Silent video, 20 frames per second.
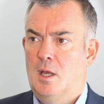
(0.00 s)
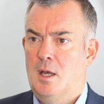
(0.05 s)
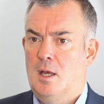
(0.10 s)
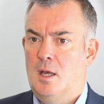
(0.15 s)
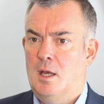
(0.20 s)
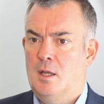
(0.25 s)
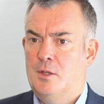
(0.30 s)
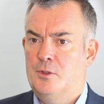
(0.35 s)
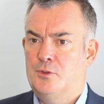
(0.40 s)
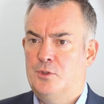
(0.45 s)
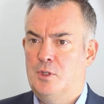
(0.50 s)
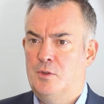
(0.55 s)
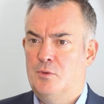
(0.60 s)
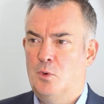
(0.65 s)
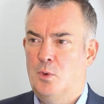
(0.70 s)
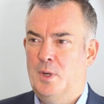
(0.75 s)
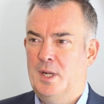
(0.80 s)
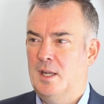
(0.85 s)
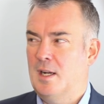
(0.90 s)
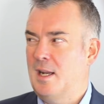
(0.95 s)
So you've
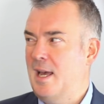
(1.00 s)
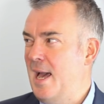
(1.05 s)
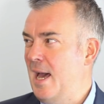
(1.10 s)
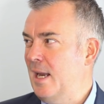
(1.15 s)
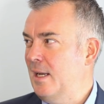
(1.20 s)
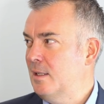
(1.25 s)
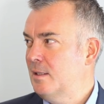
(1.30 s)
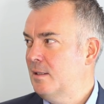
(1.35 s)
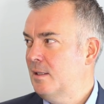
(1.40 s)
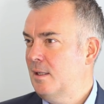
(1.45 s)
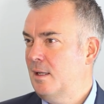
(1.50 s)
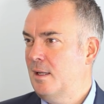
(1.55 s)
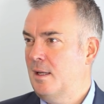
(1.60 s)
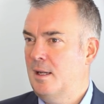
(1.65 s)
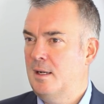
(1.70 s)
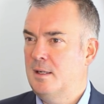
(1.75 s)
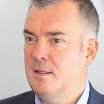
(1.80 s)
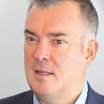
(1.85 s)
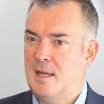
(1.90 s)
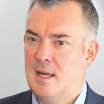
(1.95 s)
already kind of had it.
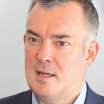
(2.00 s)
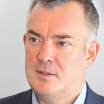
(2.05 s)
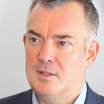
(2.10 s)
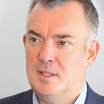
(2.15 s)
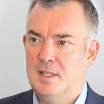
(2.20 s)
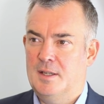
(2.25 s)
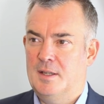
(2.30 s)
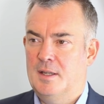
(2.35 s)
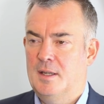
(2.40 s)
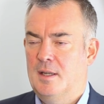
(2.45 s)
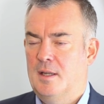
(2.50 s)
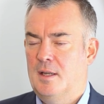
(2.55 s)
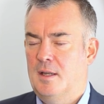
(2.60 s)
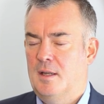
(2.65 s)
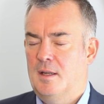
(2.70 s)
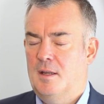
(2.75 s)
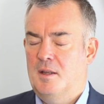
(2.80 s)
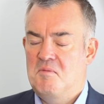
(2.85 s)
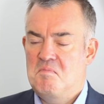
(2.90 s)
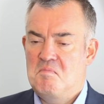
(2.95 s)
And actually,
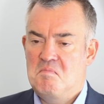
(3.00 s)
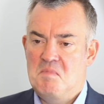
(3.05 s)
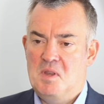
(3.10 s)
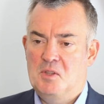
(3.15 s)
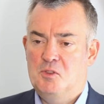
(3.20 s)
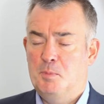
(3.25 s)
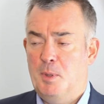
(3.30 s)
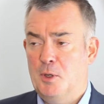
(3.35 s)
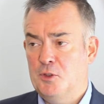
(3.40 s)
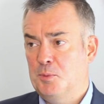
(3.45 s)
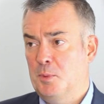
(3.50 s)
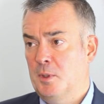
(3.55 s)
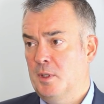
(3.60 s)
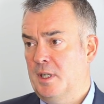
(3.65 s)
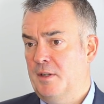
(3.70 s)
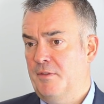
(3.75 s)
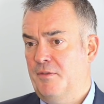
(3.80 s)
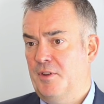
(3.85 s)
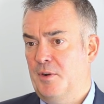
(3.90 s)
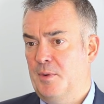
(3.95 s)
it's possible
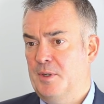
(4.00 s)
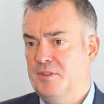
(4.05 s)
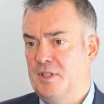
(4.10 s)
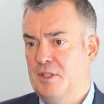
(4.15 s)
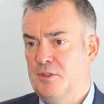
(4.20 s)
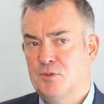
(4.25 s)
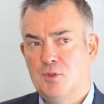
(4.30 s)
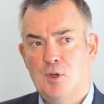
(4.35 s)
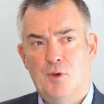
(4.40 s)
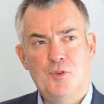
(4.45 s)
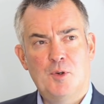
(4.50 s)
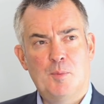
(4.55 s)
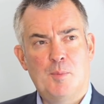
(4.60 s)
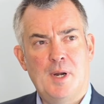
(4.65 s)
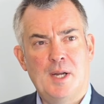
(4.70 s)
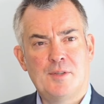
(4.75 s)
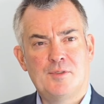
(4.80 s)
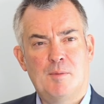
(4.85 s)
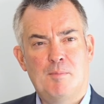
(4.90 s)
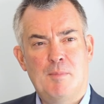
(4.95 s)
that if there is a softer
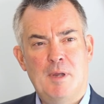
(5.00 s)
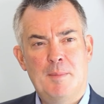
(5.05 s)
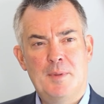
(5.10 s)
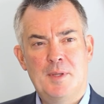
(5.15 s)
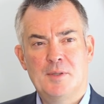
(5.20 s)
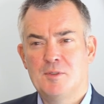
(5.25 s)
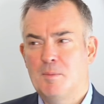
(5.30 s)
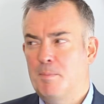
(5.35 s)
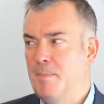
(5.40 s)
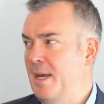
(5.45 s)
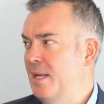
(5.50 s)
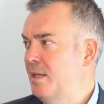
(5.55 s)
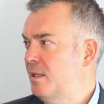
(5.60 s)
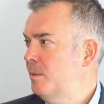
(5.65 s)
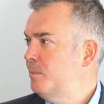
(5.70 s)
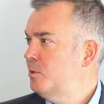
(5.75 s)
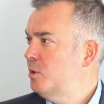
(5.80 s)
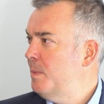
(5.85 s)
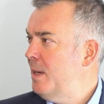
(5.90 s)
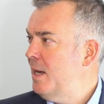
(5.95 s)
Brexit, maybe there's a
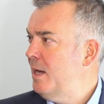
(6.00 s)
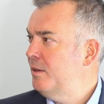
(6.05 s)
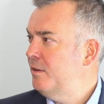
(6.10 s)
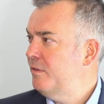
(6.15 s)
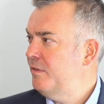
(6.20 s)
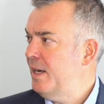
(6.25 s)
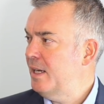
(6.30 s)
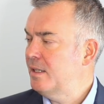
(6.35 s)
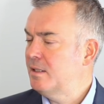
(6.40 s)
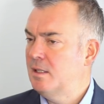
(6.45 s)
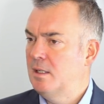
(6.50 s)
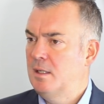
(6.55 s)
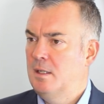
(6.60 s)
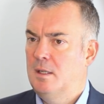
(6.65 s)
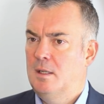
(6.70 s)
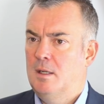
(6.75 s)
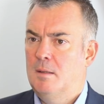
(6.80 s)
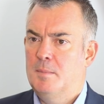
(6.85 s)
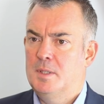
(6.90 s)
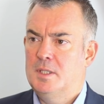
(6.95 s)
pent-up demand effect,
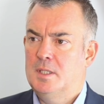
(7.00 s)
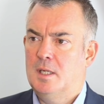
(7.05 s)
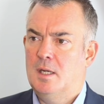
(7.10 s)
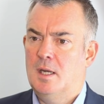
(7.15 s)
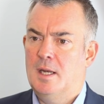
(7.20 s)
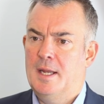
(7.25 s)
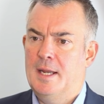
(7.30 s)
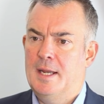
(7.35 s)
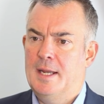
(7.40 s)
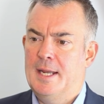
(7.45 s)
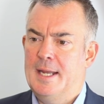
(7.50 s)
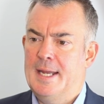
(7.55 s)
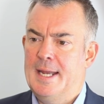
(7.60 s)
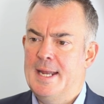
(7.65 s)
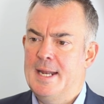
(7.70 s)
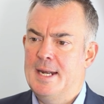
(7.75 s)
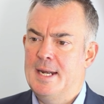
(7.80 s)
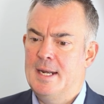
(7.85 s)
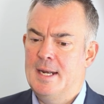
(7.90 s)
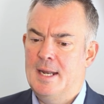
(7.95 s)
particularly
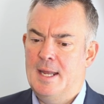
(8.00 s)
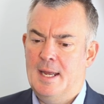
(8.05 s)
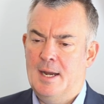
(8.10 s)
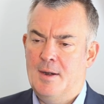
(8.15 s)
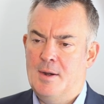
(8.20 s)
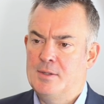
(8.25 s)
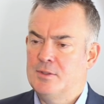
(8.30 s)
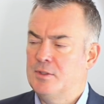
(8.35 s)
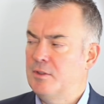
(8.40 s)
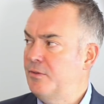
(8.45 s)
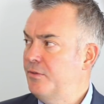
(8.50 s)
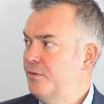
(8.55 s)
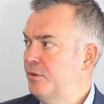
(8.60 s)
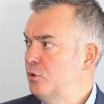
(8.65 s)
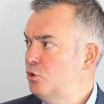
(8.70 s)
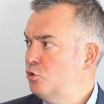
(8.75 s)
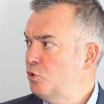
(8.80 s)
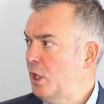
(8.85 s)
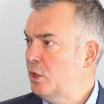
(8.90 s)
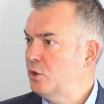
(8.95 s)
in areas of
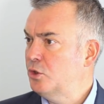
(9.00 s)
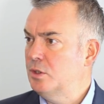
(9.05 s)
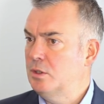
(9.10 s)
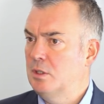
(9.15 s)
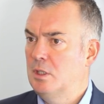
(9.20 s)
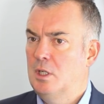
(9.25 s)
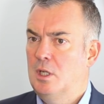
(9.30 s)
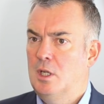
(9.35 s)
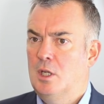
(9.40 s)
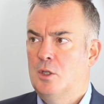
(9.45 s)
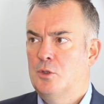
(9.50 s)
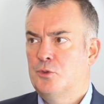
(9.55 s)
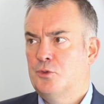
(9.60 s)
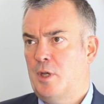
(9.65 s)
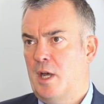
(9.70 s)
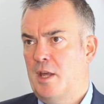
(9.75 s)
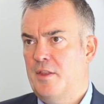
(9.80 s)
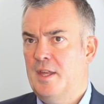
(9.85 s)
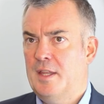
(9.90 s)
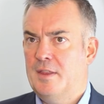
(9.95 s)
construction.
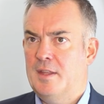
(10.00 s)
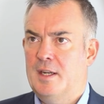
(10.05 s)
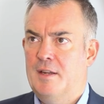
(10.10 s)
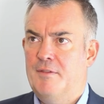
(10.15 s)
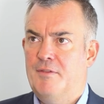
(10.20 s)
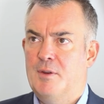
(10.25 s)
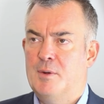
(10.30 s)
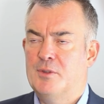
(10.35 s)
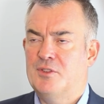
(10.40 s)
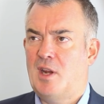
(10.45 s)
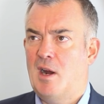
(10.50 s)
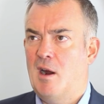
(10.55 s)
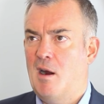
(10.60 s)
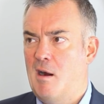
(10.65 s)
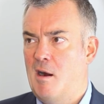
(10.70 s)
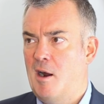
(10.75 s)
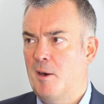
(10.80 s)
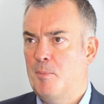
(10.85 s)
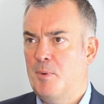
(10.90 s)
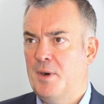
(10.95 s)
So I think that if there is a
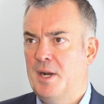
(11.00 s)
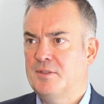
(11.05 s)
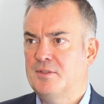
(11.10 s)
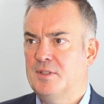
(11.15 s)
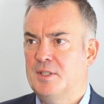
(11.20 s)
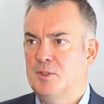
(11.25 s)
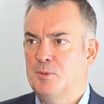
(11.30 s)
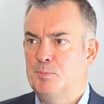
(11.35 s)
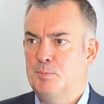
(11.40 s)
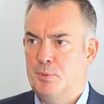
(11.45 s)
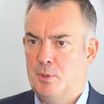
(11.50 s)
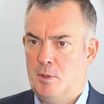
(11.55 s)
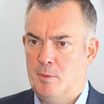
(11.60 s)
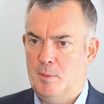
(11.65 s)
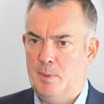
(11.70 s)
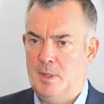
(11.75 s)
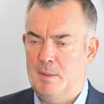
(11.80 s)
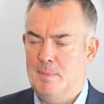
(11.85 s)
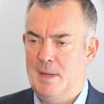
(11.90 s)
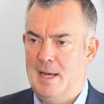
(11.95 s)
hard Brexit, it's
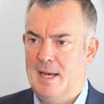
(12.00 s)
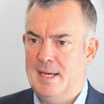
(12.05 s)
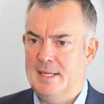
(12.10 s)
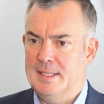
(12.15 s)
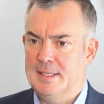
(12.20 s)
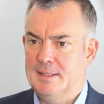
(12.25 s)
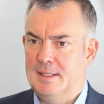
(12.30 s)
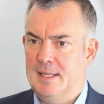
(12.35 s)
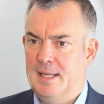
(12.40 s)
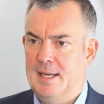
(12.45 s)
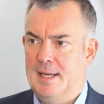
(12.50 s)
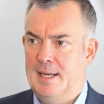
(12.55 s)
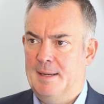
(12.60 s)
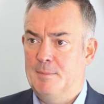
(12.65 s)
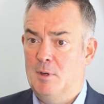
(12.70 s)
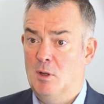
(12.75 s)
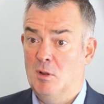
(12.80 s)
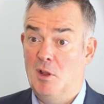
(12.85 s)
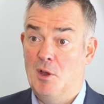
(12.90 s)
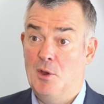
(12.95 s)
probably bad,
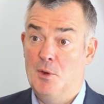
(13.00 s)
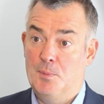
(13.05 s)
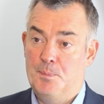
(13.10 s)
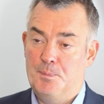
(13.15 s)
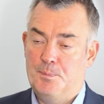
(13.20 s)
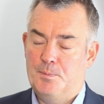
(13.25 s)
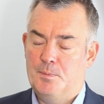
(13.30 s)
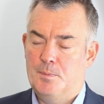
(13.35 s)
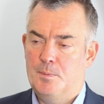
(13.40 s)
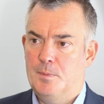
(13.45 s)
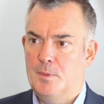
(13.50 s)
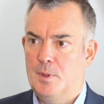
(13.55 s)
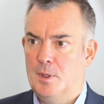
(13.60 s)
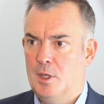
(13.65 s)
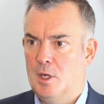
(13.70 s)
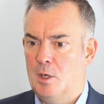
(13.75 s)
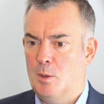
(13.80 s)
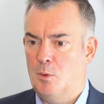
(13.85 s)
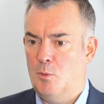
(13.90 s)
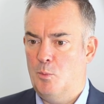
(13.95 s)
although,
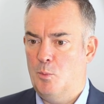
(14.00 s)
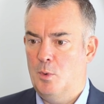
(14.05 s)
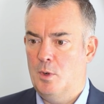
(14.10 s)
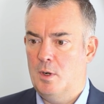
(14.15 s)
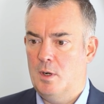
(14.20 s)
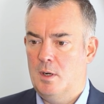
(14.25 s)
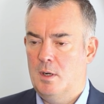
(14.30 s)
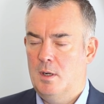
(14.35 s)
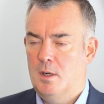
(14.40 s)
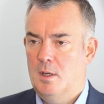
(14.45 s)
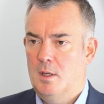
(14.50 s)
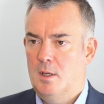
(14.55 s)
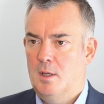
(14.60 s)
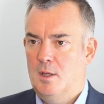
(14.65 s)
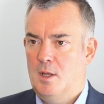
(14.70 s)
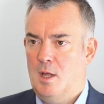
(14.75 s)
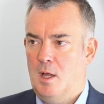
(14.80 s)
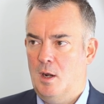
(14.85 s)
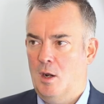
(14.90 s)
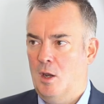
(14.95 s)
you know, we're
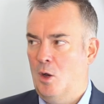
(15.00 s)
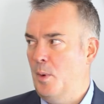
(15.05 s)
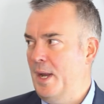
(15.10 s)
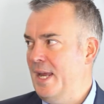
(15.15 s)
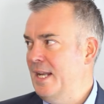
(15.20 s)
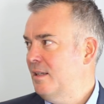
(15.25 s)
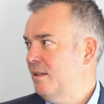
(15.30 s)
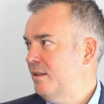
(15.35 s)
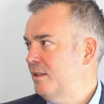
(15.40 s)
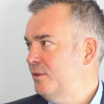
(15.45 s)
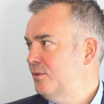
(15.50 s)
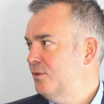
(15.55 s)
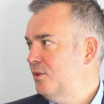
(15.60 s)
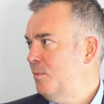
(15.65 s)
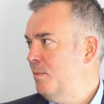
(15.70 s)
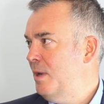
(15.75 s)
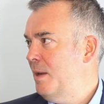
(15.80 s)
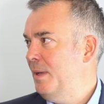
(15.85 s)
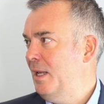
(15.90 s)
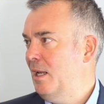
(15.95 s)
a long way into this,
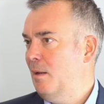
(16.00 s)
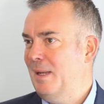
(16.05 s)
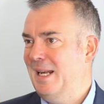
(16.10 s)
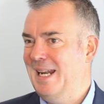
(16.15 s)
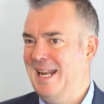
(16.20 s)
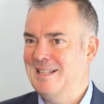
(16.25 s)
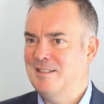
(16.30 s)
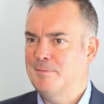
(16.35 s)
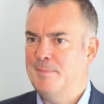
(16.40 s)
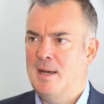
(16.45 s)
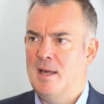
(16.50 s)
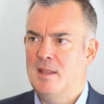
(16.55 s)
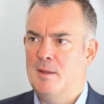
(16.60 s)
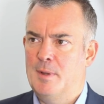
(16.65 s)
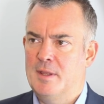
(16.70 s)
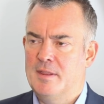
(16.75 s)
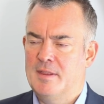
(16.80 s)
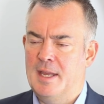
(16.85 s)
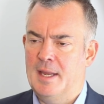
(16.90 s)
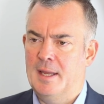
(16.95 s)
so maybe it'll be less bad than
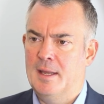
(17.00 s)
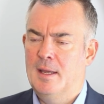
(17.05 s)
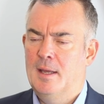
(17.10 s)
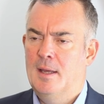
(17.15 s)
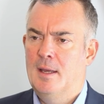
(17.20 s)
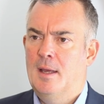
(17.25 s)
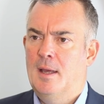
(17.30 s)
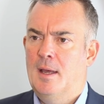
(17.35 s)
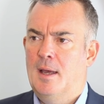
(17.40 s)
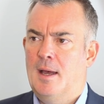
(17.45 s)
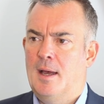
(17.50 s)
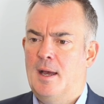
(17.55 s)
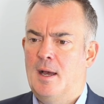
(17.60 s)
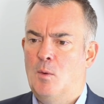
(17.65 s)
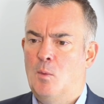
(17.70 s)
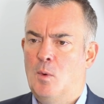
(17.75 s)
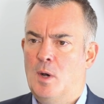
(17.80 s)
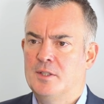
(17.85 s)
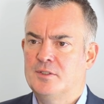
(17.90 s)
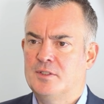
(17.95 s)
we think.
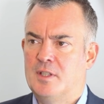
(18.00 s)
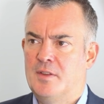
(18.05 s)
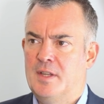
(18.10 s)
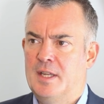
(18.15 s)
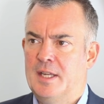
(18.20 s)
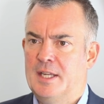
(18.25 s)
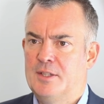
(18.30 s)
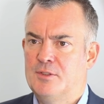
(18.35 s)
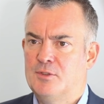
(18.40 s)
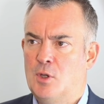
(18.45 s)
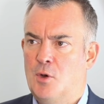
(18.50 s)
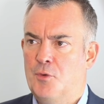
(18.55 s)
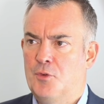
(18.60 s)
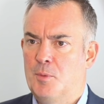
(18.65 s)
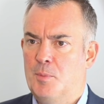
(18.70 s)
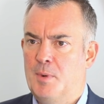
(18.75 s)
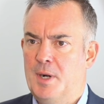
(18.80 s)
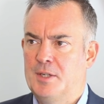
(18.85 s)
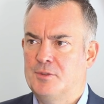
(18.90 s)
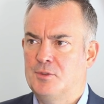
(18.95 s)
Whilst I think a
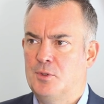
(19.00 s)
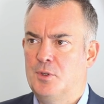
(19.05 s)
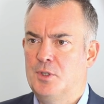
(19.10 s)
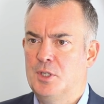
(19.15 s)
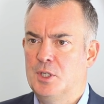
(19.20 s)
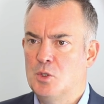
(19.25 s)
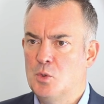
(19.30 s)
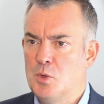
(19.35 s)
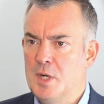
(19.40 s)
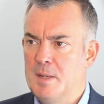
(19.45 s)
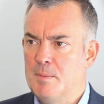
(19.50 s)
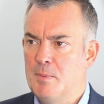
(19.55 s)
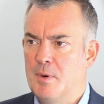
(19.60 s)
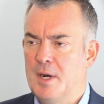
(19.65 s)
softer Brexit or an agreed